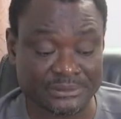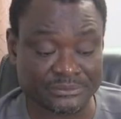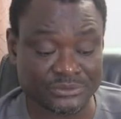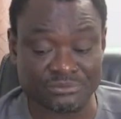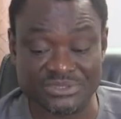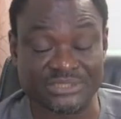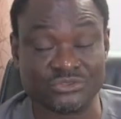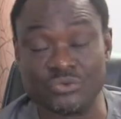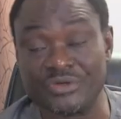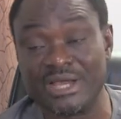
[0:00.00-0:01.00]
some
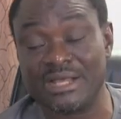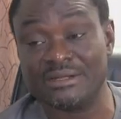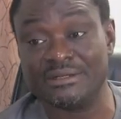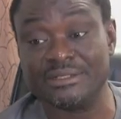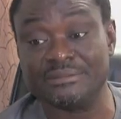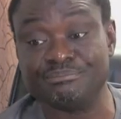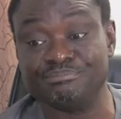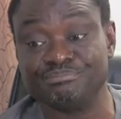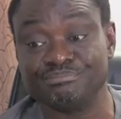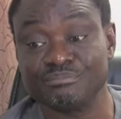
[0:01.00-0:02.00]
sectorial
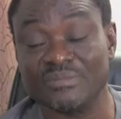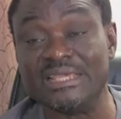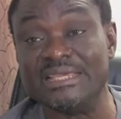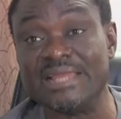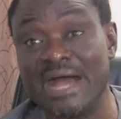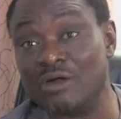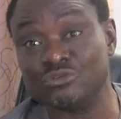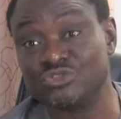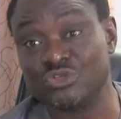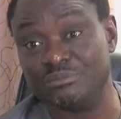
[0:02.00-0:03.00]

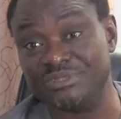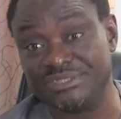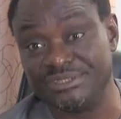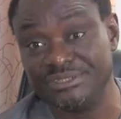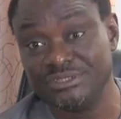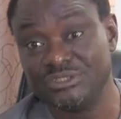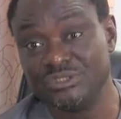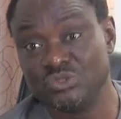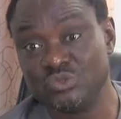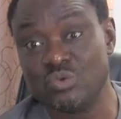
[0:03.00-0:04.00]
in-house committee
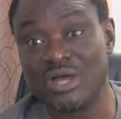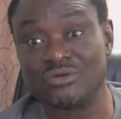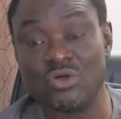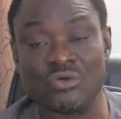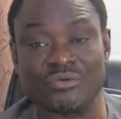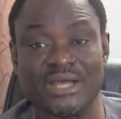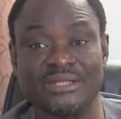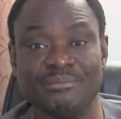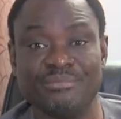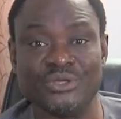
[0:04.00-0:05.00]
who had gone
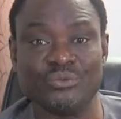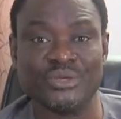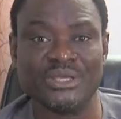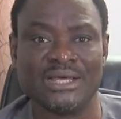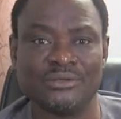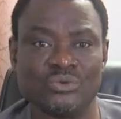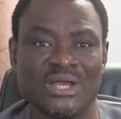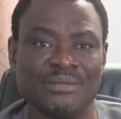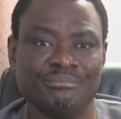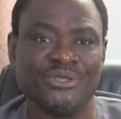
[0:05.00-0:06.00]
around the Benue and
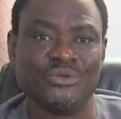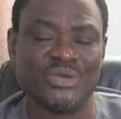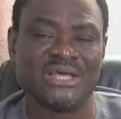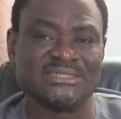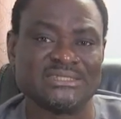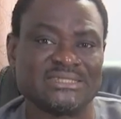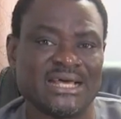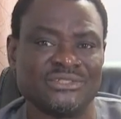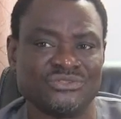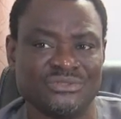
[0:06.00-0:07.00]
look at Benue as it
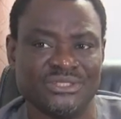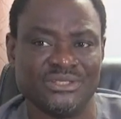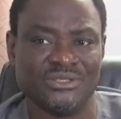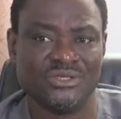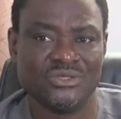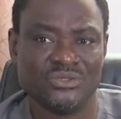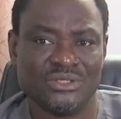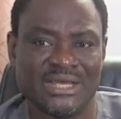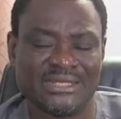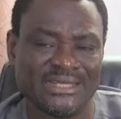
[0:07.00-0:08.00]
stands today,
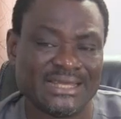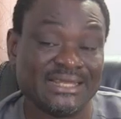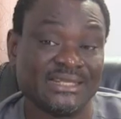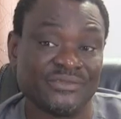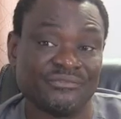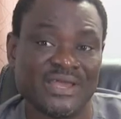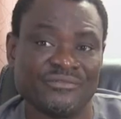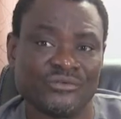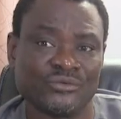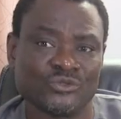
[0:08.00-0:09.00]
and then identify
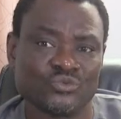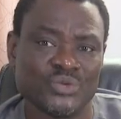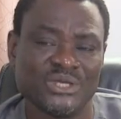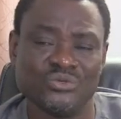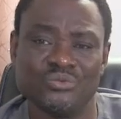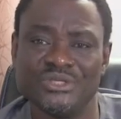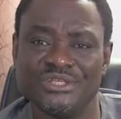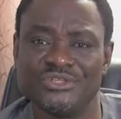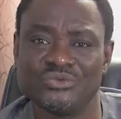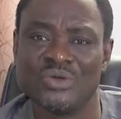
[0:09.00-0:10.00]
for us where do we
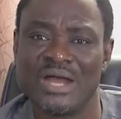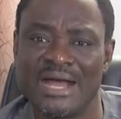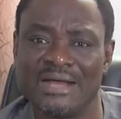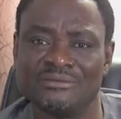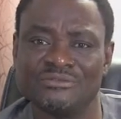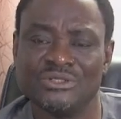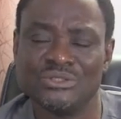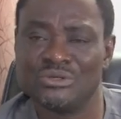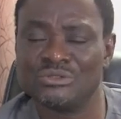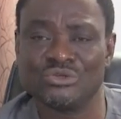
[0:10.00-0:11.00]
need to have
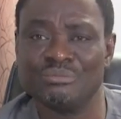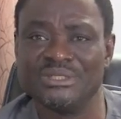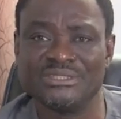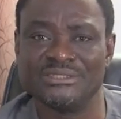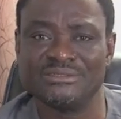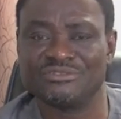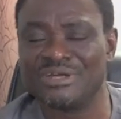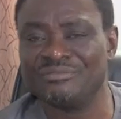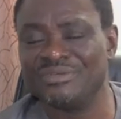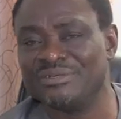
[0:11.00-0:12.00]
automated
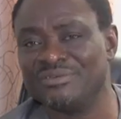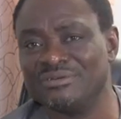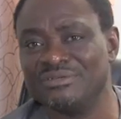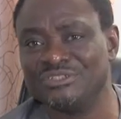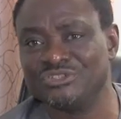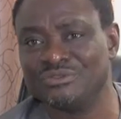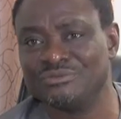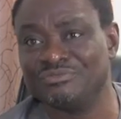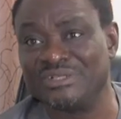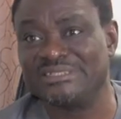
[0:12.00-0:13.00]
traffic regulation
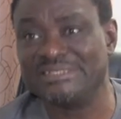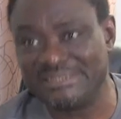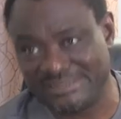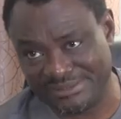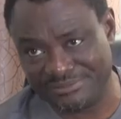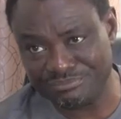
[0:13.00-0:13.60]
facility